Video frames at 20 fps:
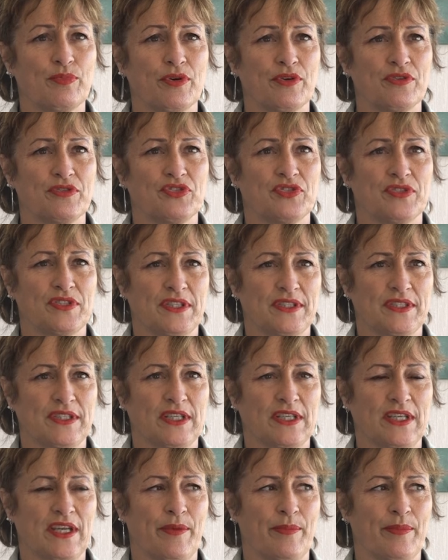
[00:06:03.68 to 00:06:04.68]

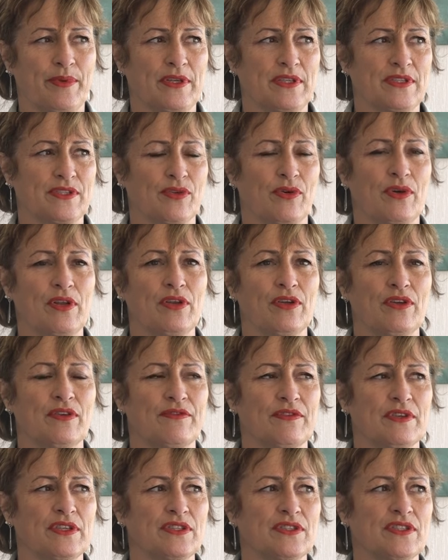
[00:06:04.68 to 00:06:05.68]
processing companies. So a lot
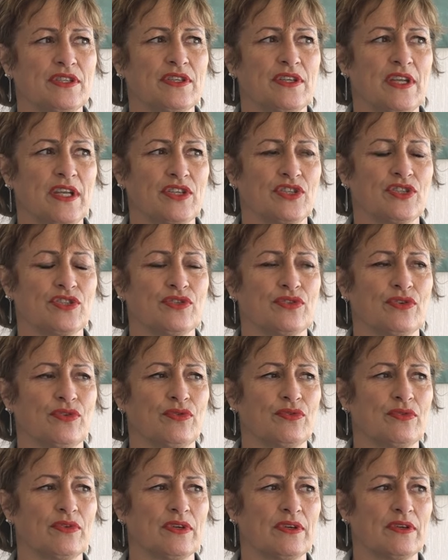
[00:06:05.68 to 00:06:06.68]
of
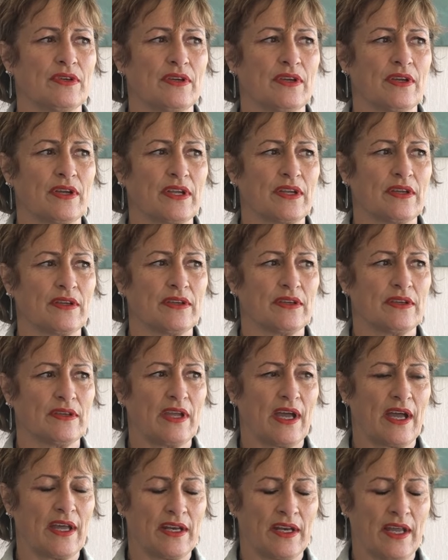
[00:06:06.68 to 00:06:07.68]
international
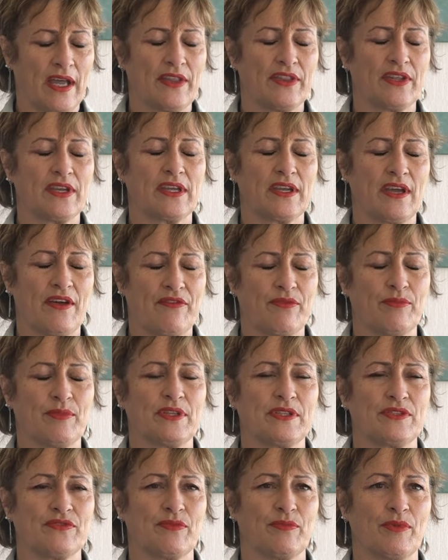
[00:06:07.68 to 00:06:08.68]
and other
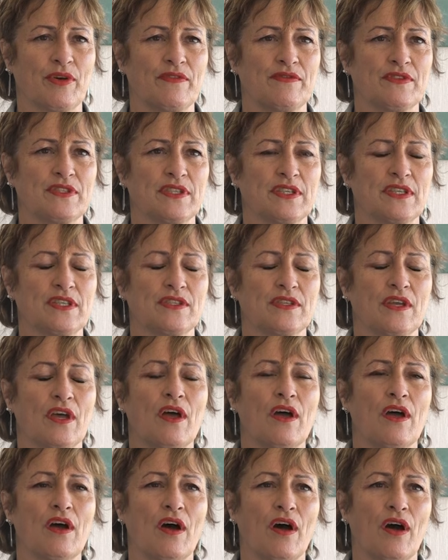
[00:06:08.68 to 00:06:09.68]
governments from overseas
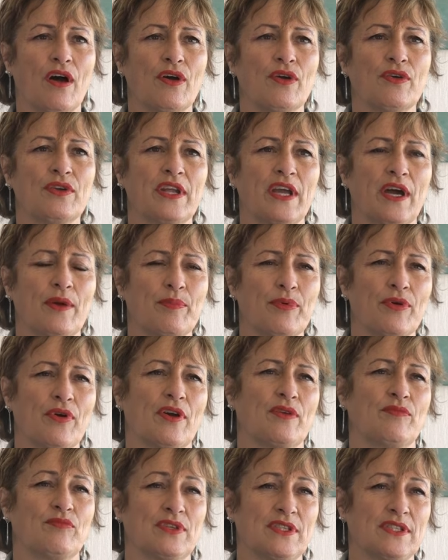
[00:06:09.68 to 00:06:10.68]
own our
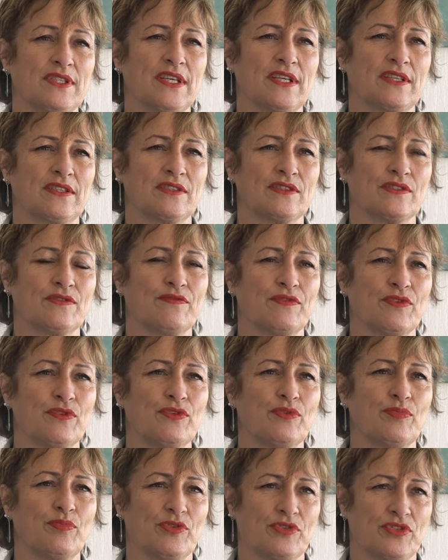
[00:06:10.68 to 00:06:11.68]
primary sectors,
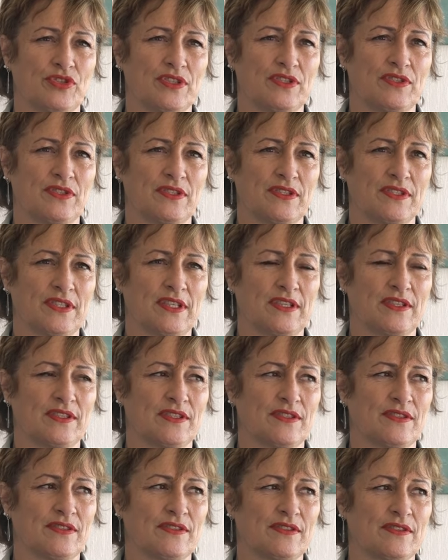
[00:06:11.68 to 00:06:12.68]
food producing
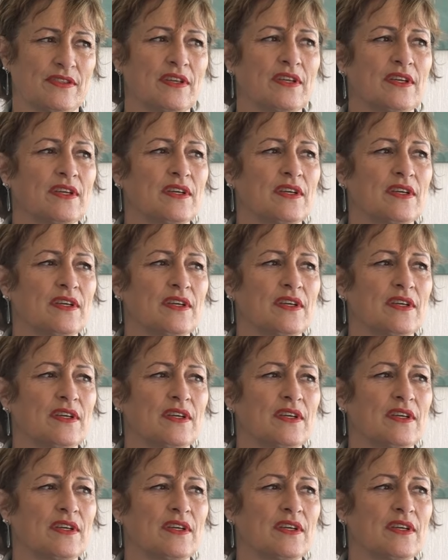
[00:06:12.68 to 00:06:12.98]
sectors.